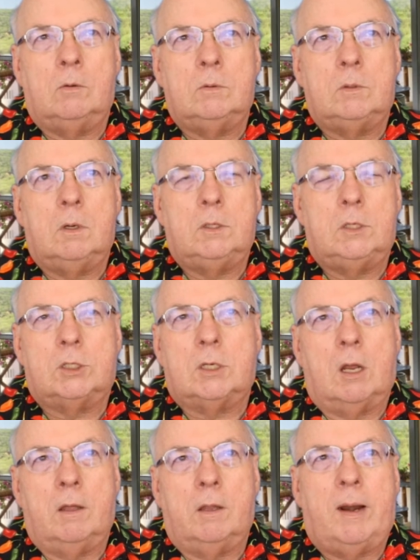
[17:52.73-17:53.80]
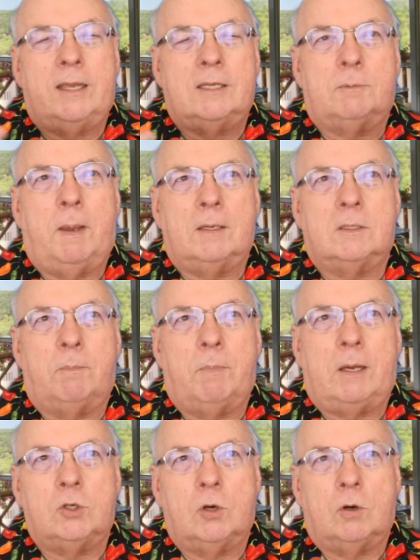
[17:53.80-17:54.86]
just other aspects
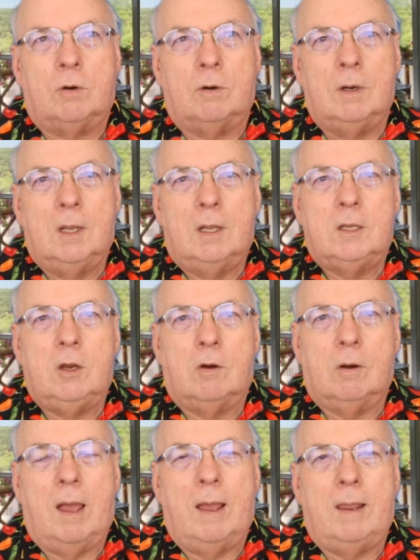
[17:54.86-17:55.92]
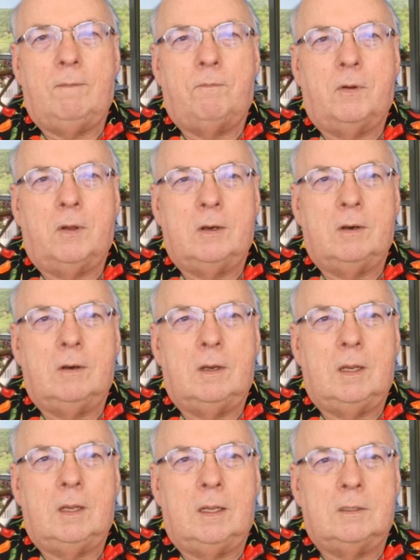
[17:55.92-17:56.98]
about your life. On,
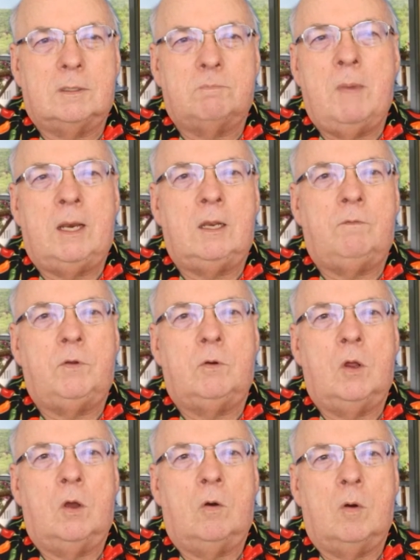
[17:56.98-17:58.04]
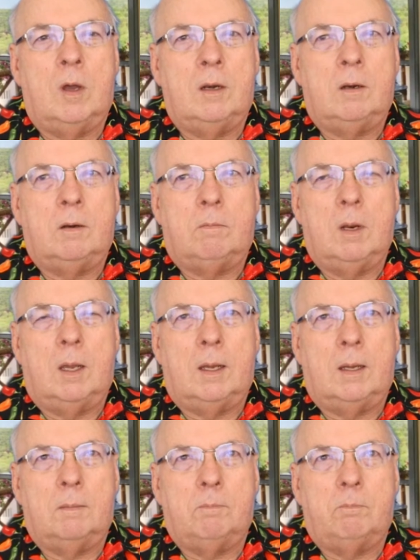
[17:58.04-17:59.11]
as many of you know, on
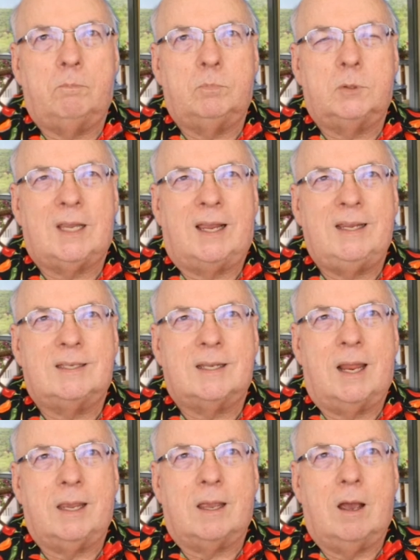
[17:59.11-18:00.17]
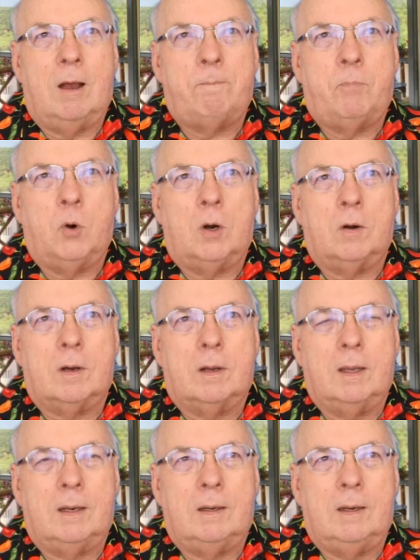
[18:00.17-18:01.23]
sites like Upwork
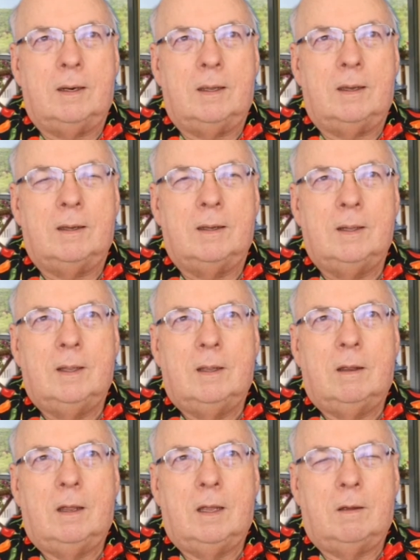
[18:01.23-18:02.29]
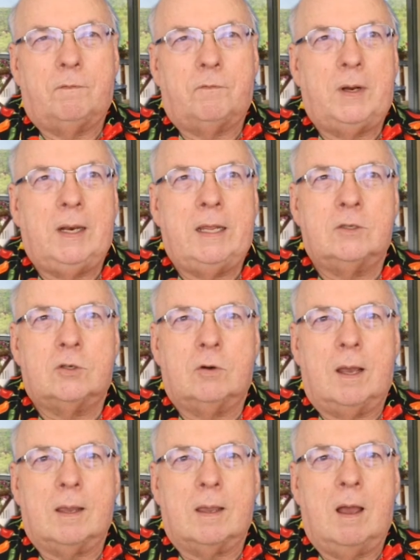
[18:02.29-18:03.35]
and
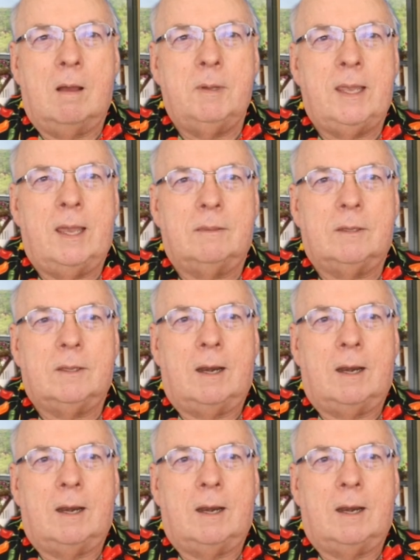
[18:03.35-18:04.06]
Freelancer.com and that kind of